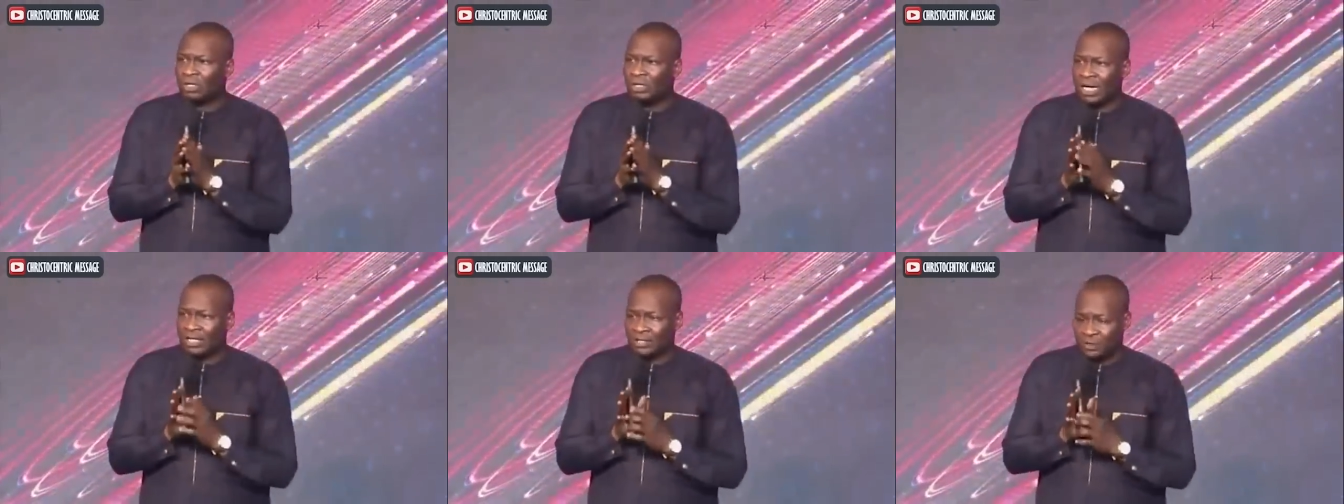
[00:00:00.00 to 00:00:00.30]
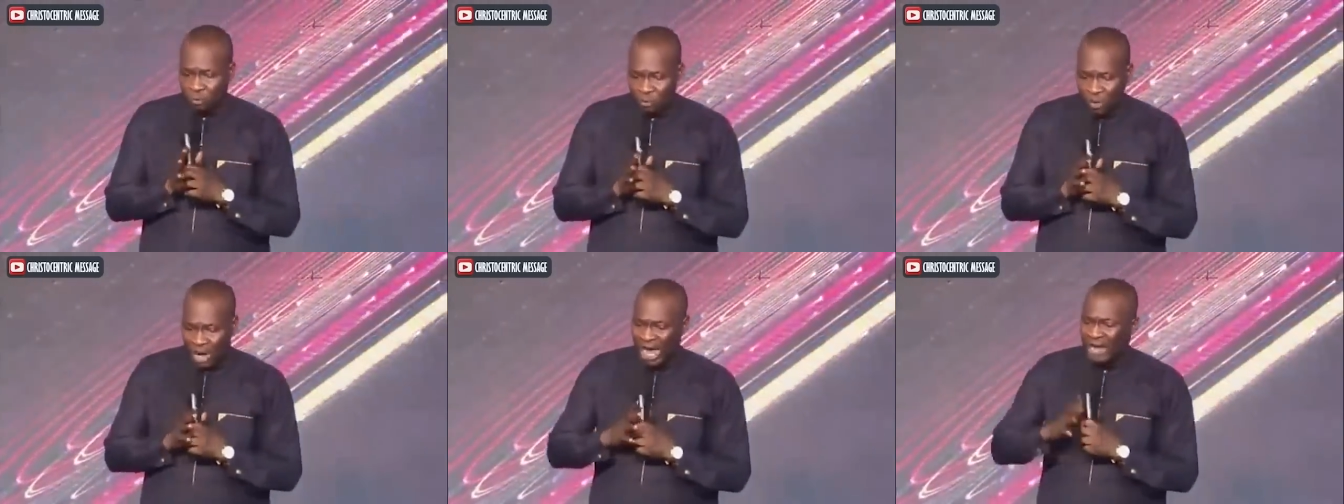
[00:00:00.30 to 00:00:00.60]
that
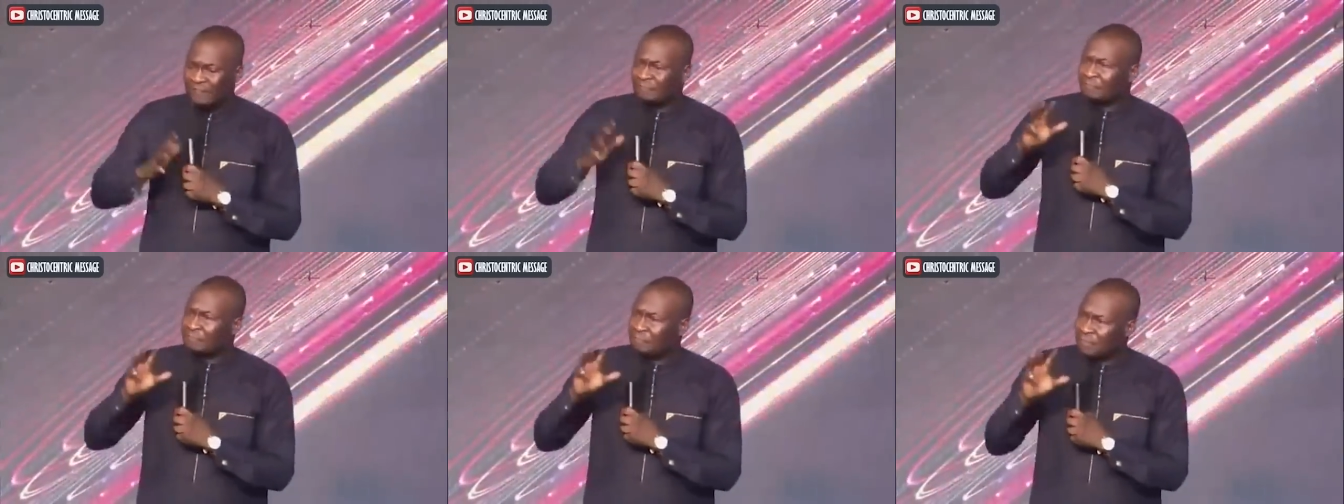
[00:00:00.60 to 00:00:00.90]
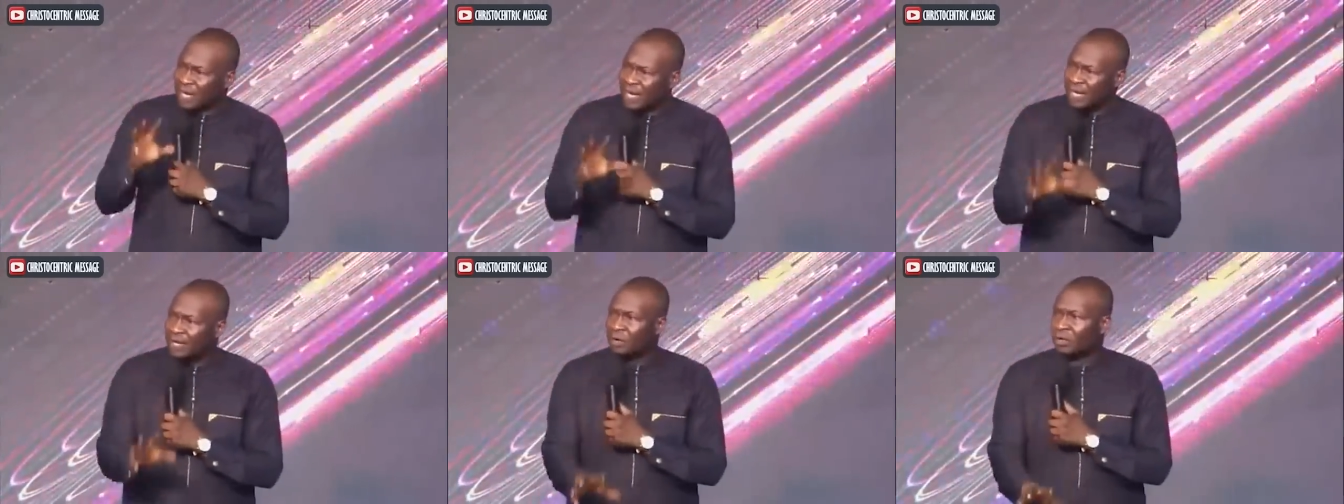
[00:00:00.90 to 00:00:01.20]
you have
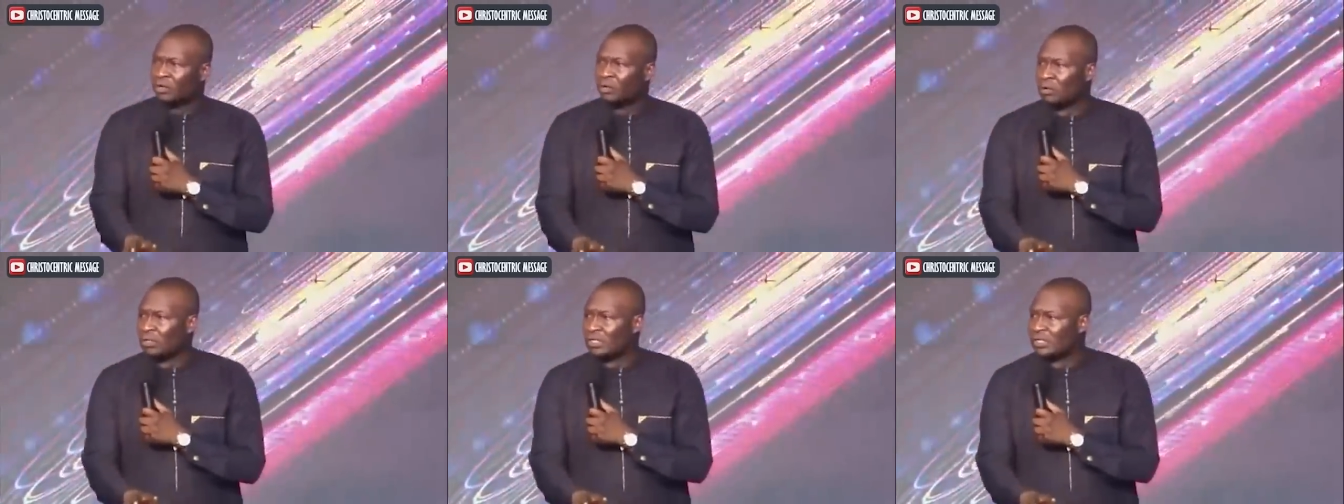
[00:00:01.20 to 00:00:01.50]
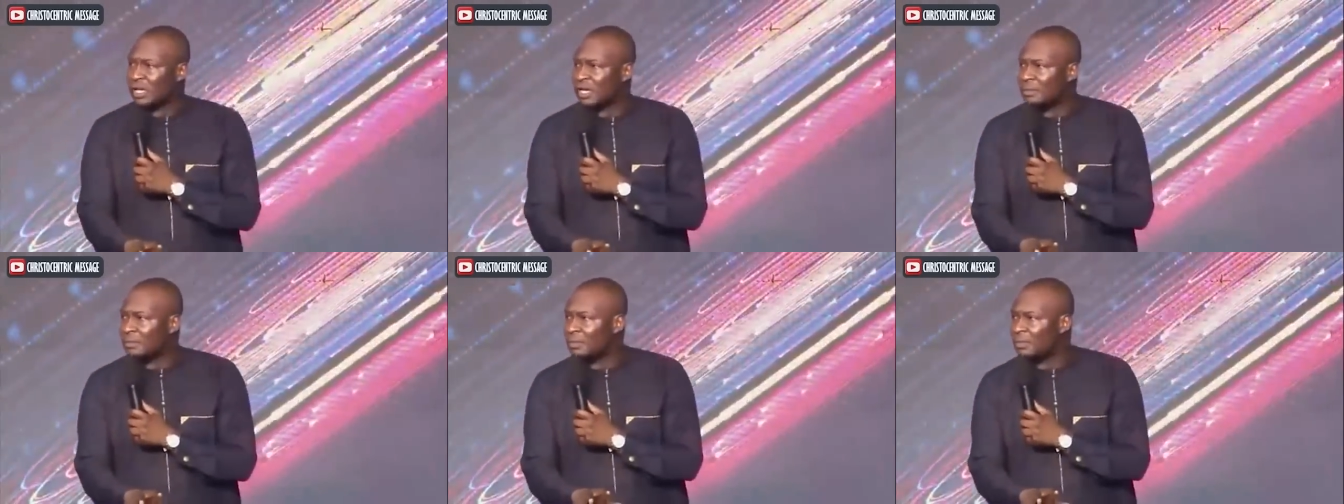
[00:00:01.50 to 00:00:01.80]
bread on your
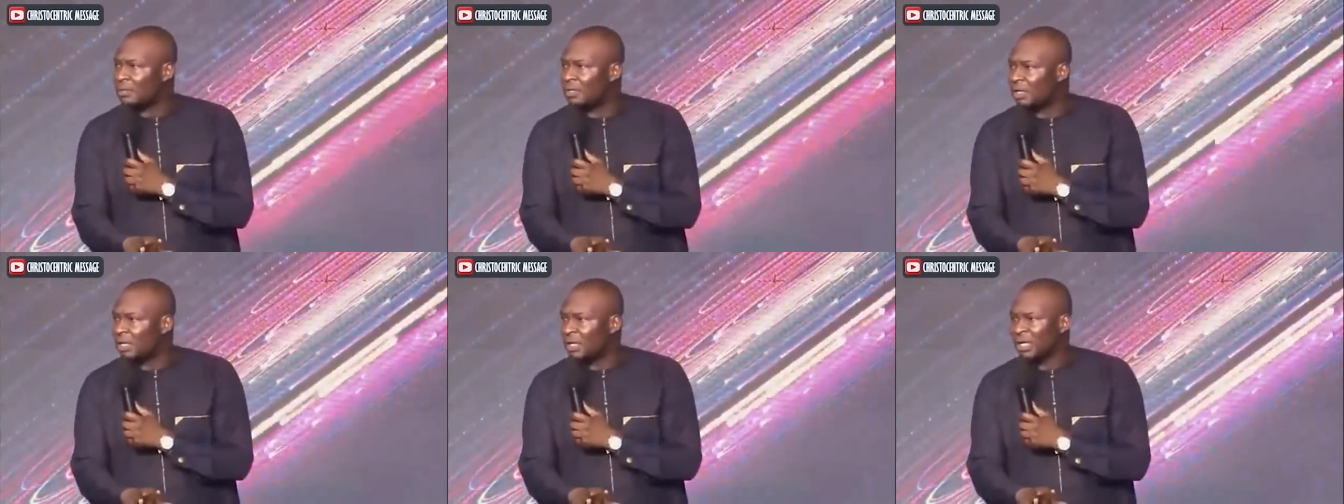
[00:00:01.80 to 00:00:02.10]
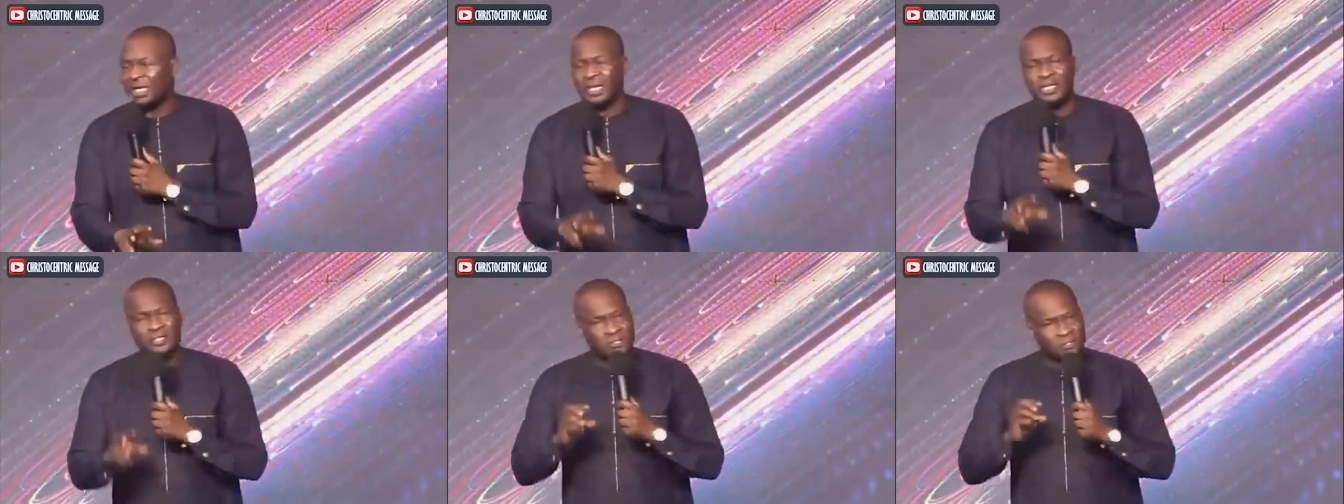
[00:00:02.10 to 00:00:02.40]
table
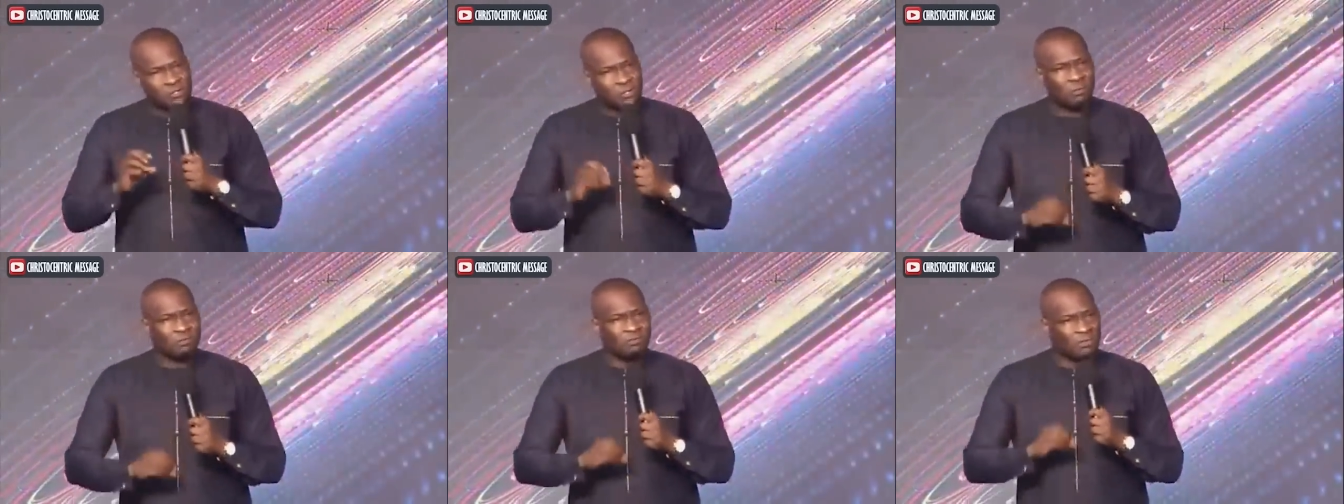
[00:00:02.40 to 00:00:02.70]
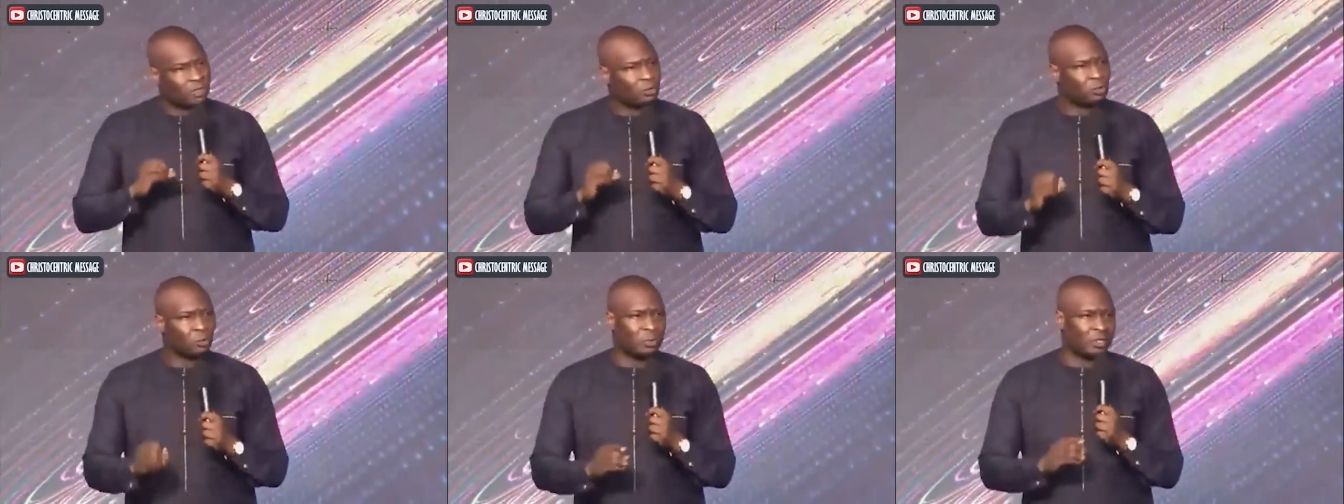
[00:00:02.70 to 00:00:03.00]
it is
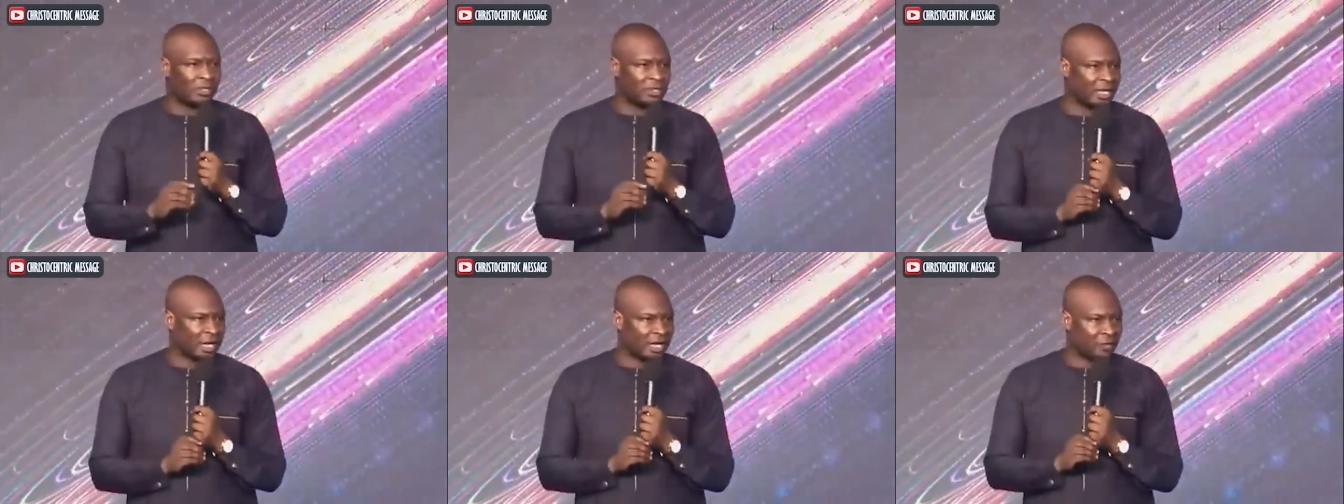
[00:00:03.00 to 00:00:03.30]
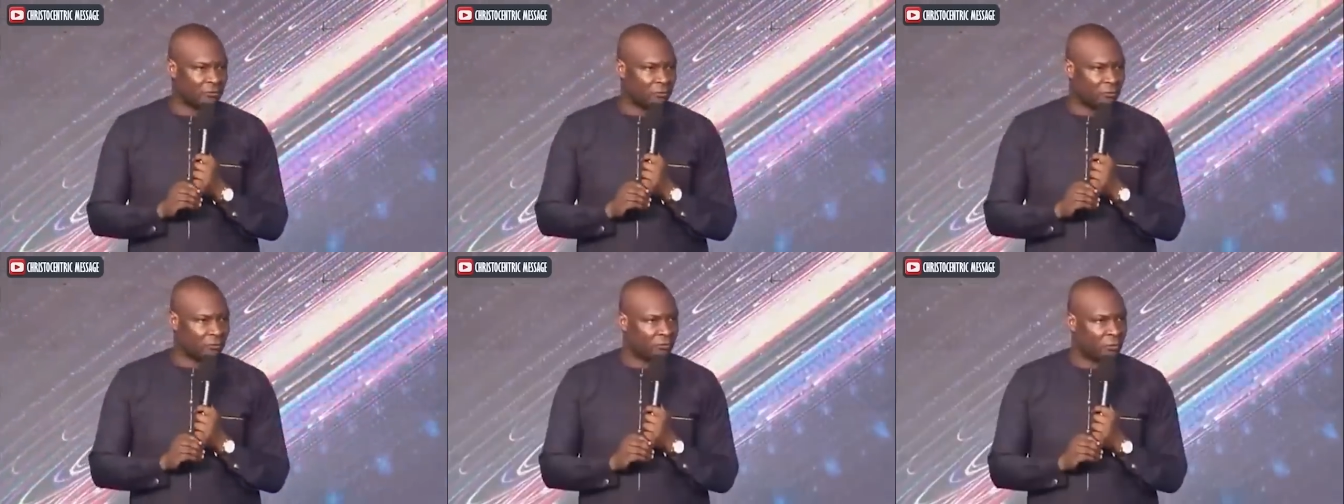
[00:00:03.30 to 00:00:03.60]
something to be
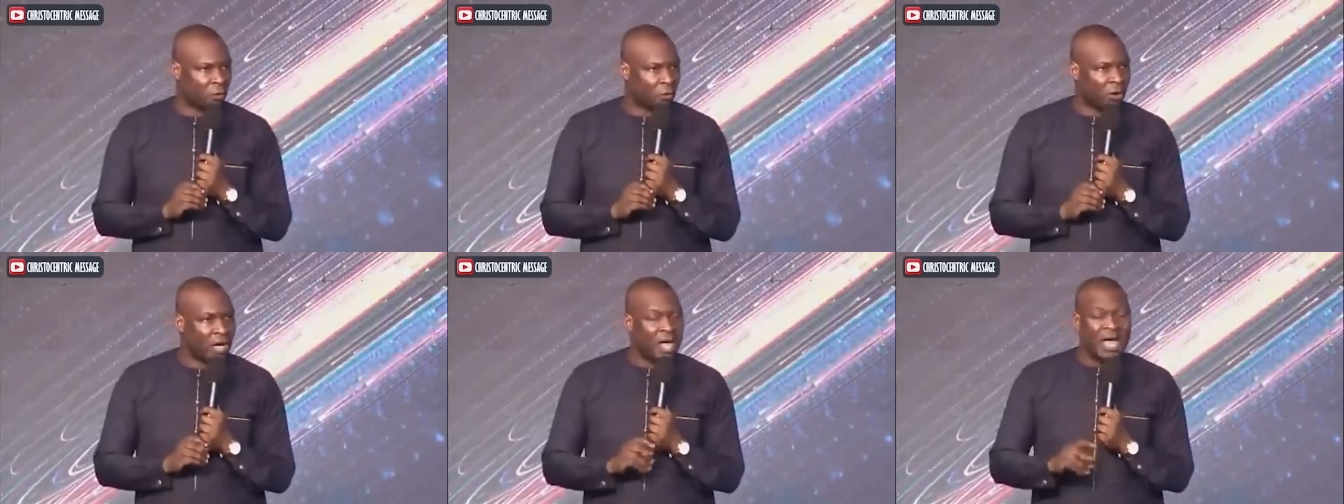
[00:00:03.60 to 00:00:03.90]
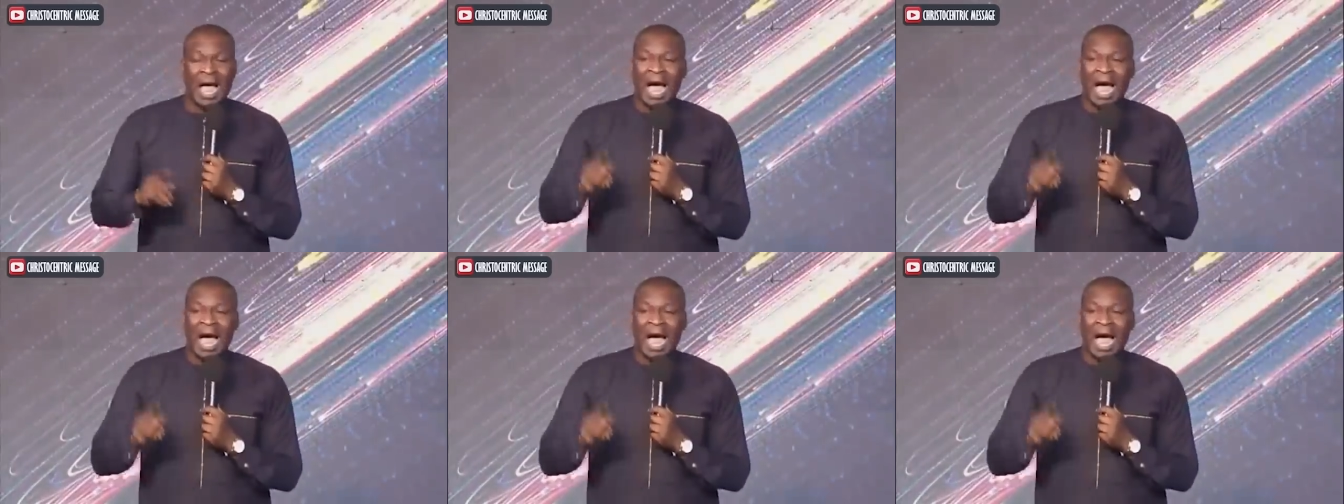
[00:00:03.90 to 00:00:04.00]
thankful for